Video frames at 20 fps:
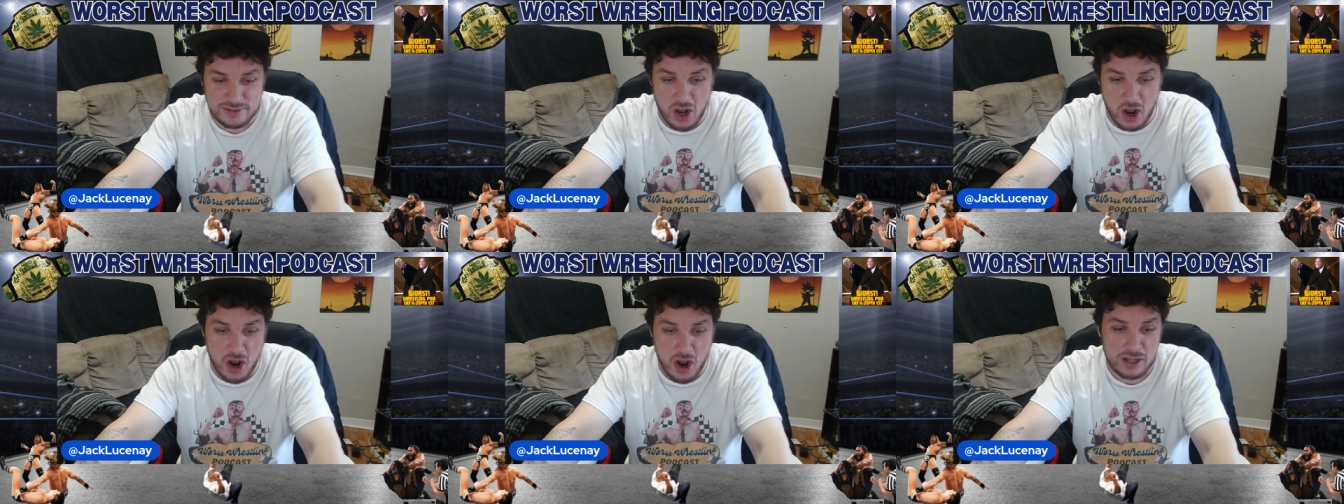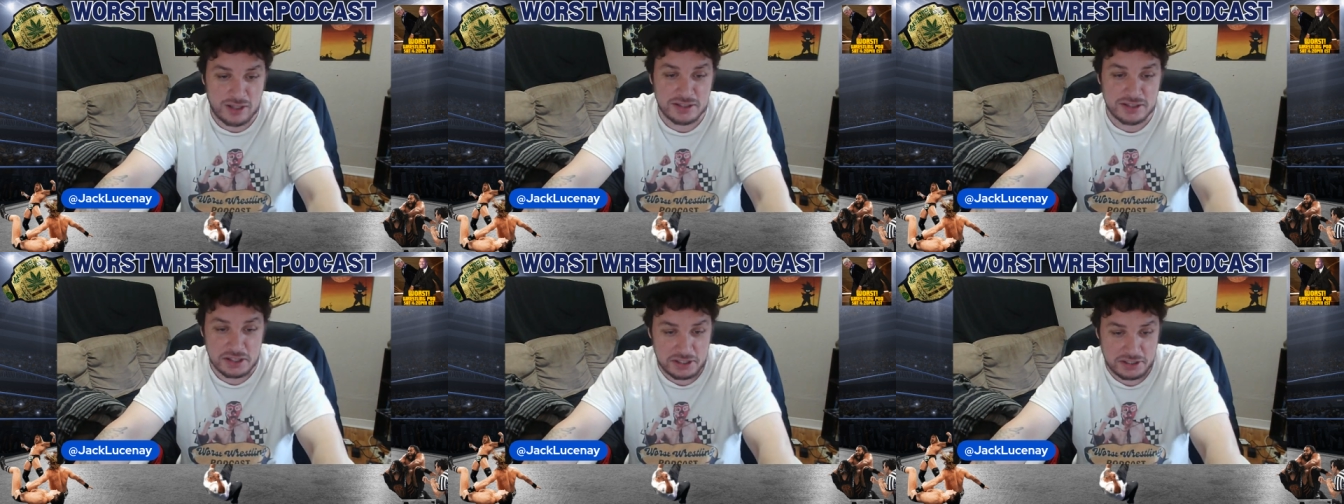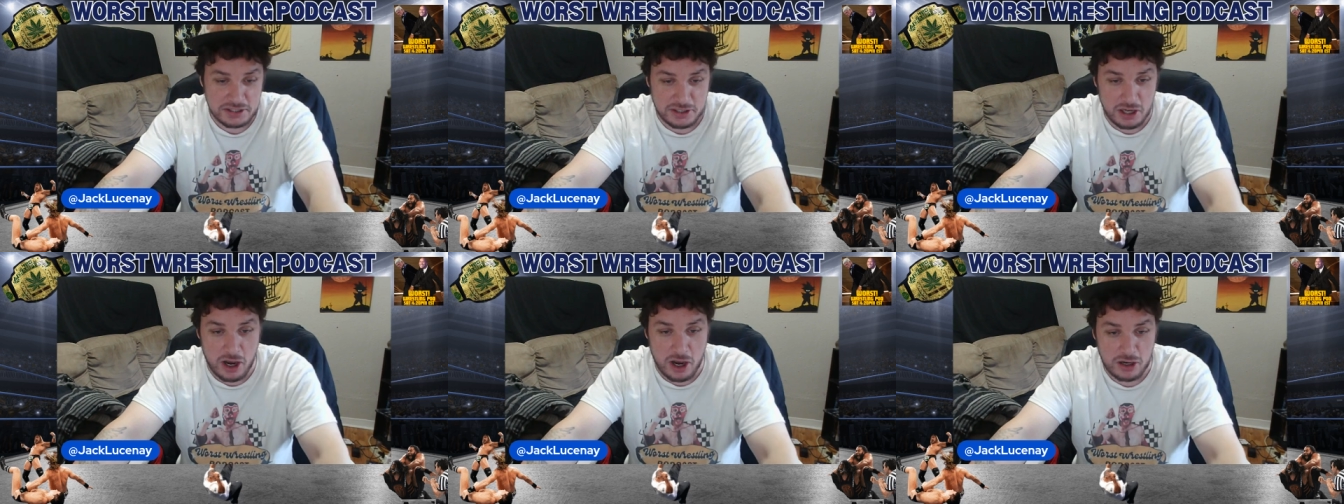honestly,
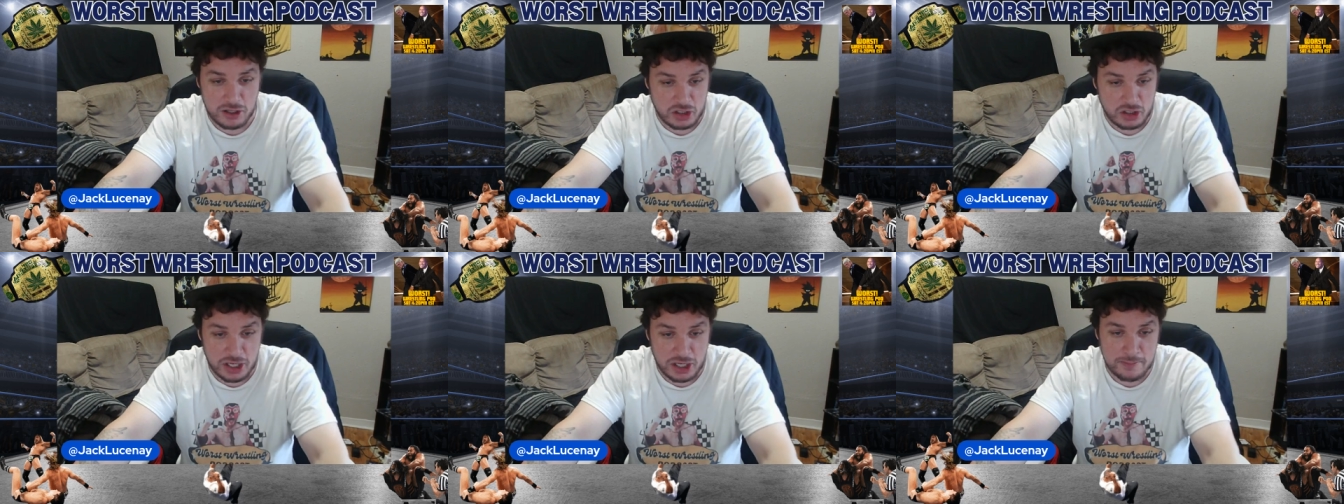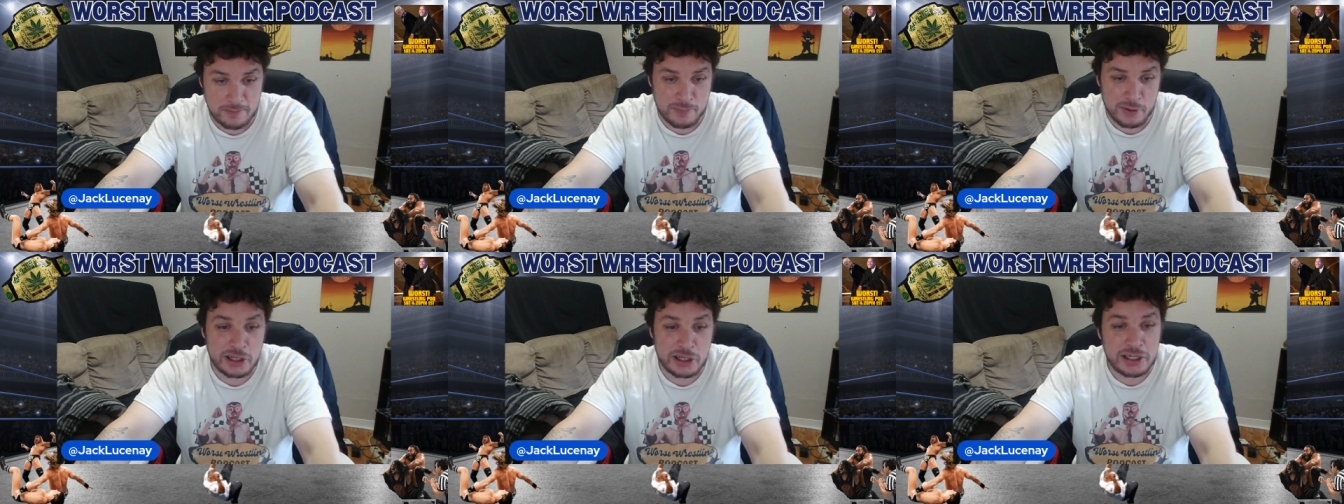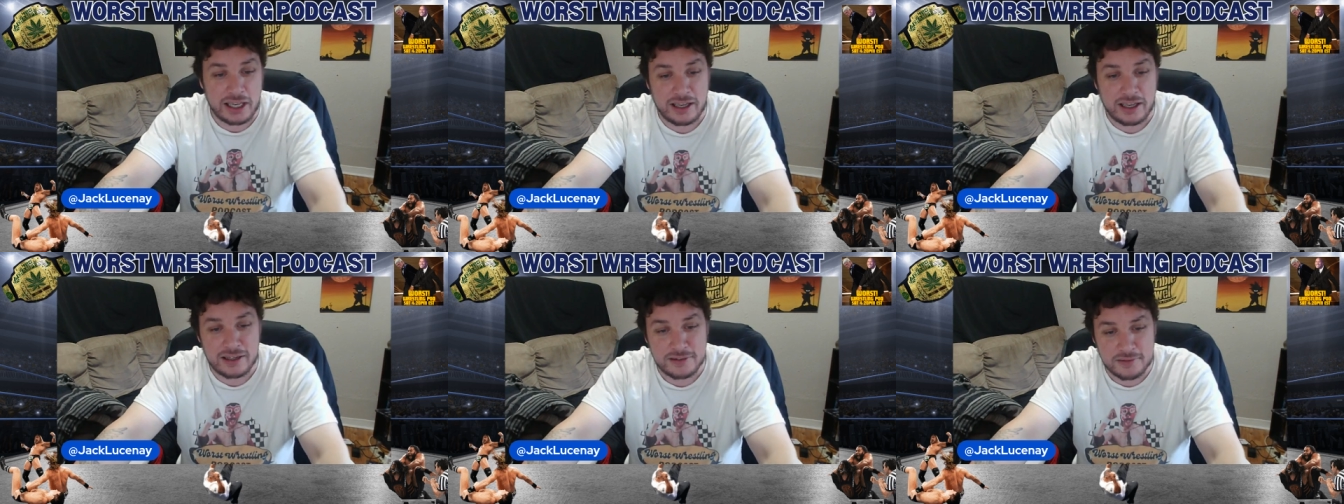dog shit
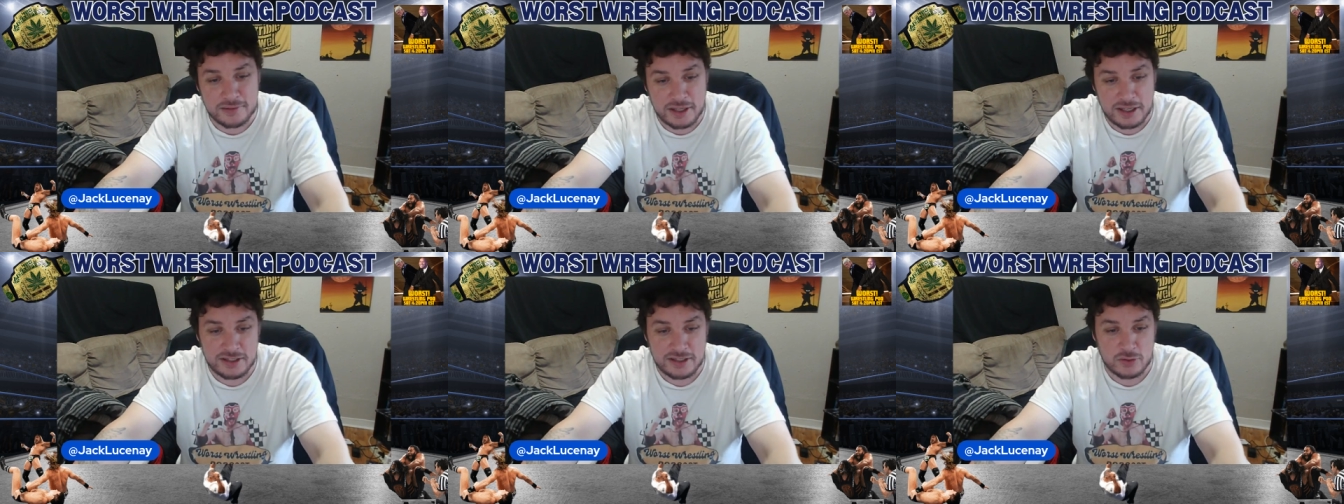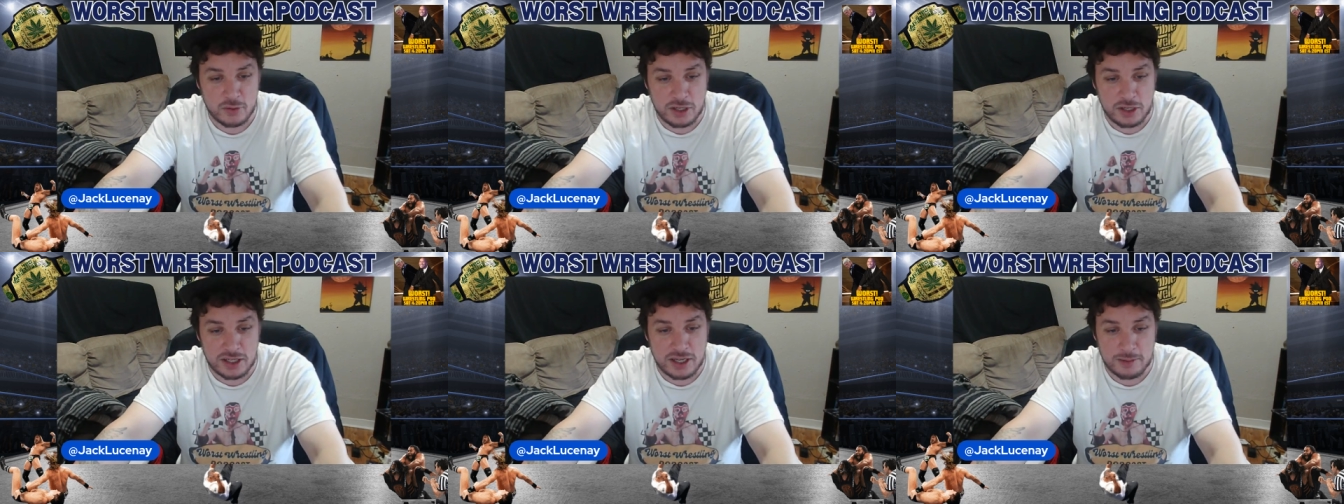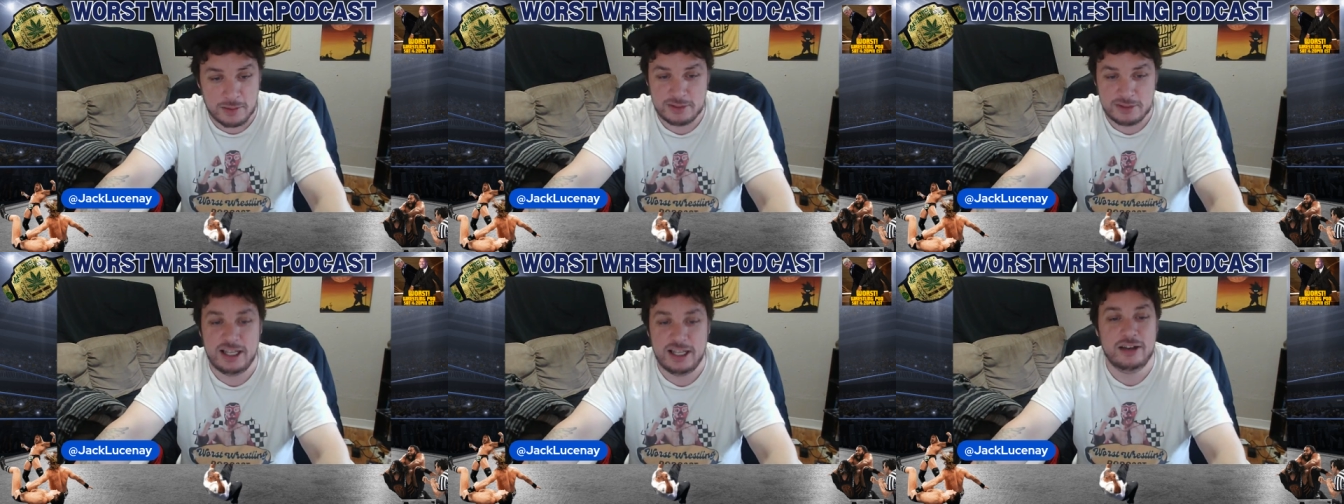booking is what it
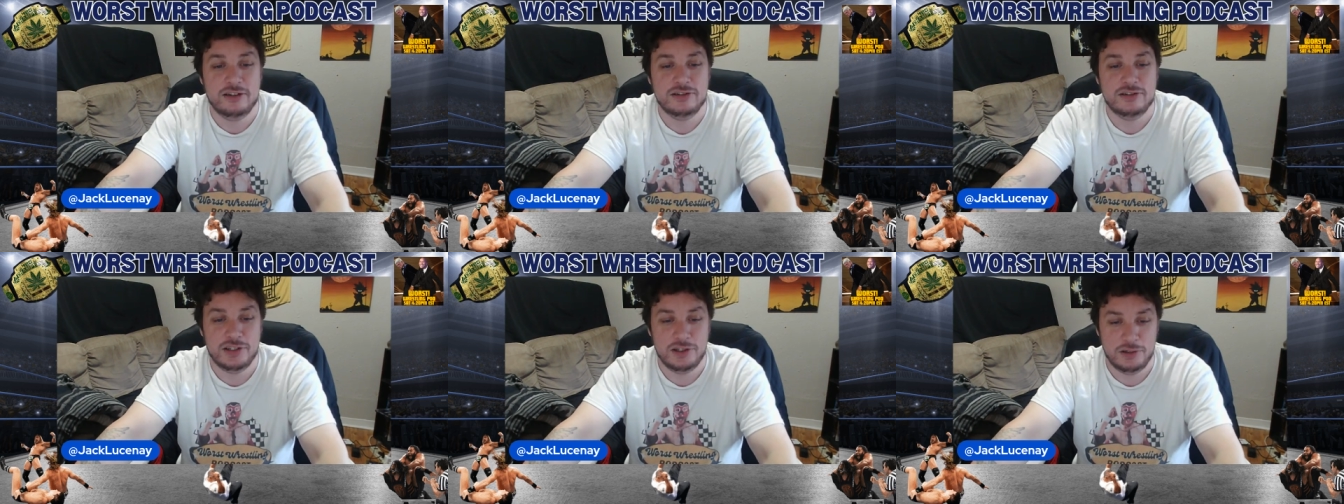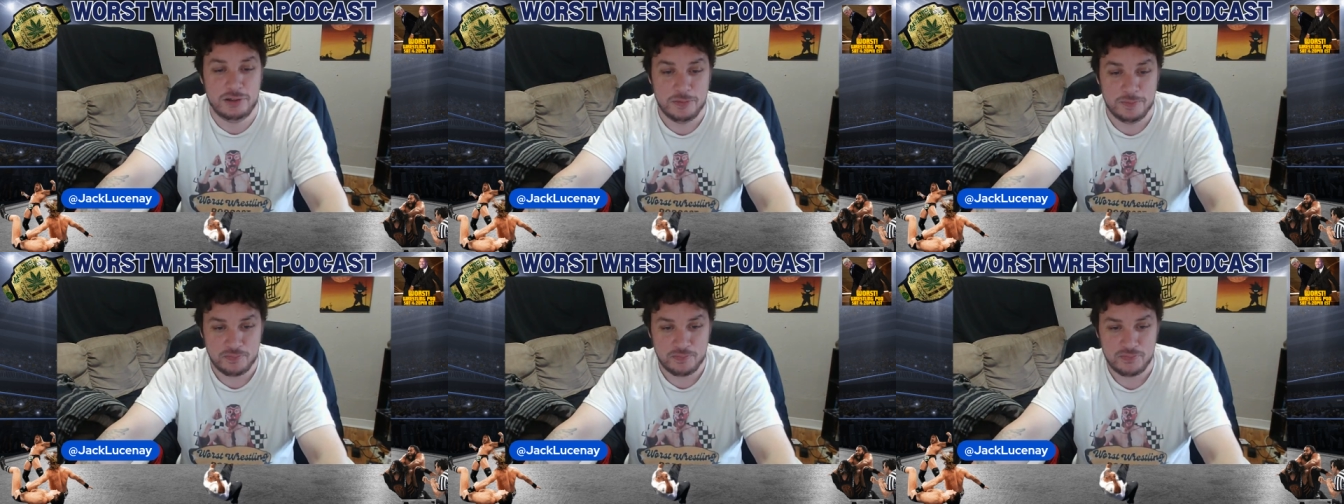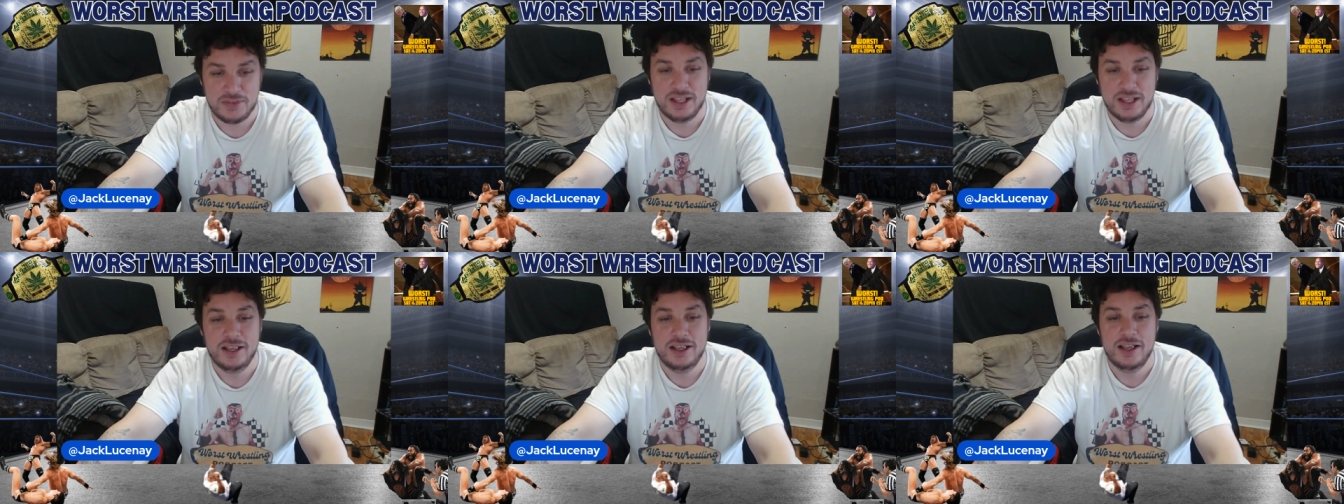comes down to.
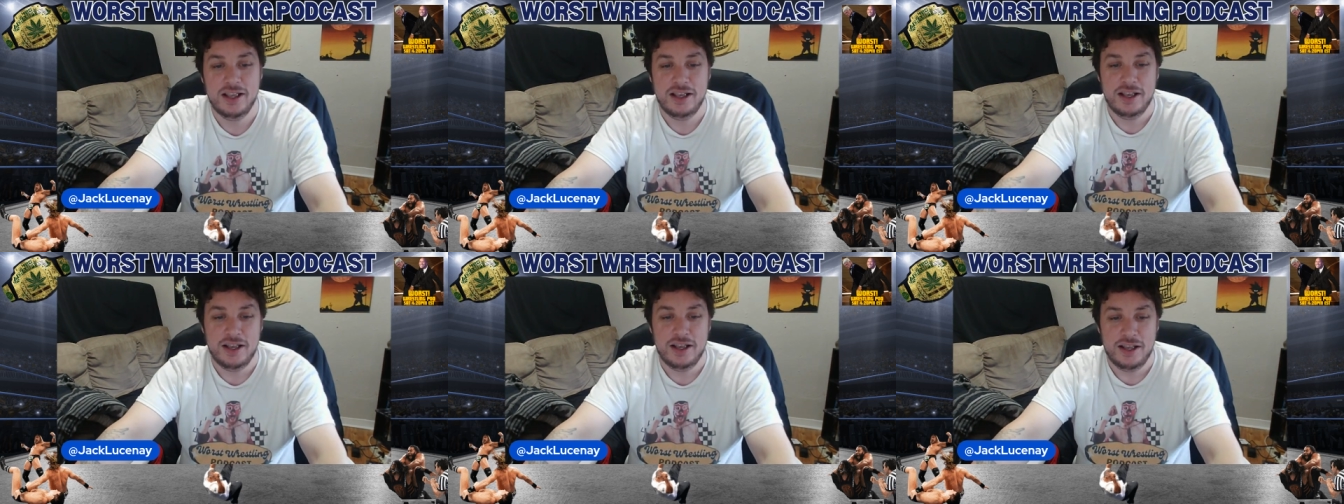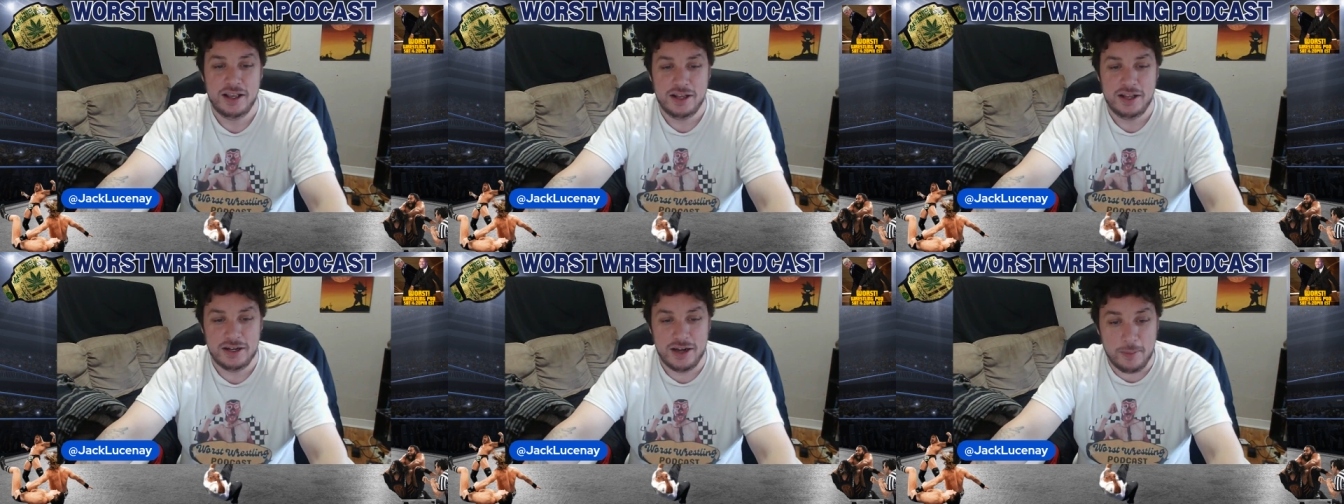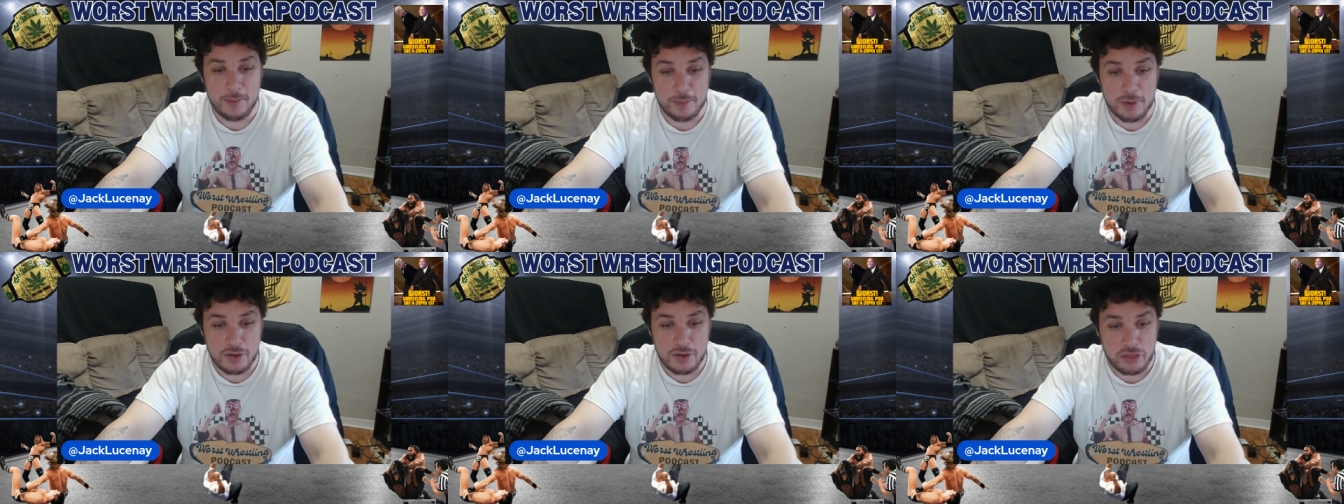
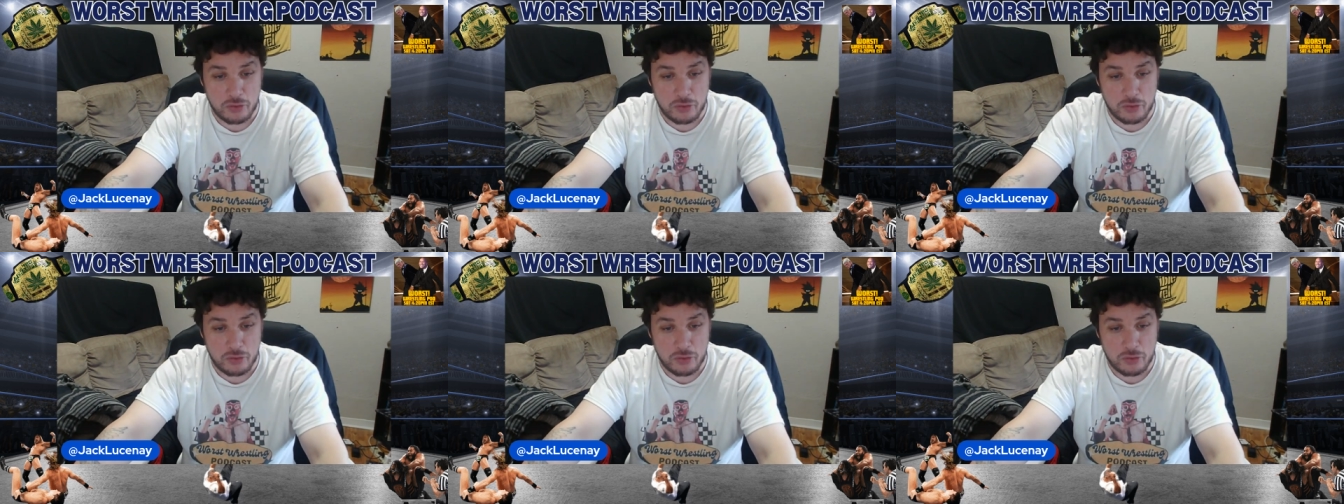Number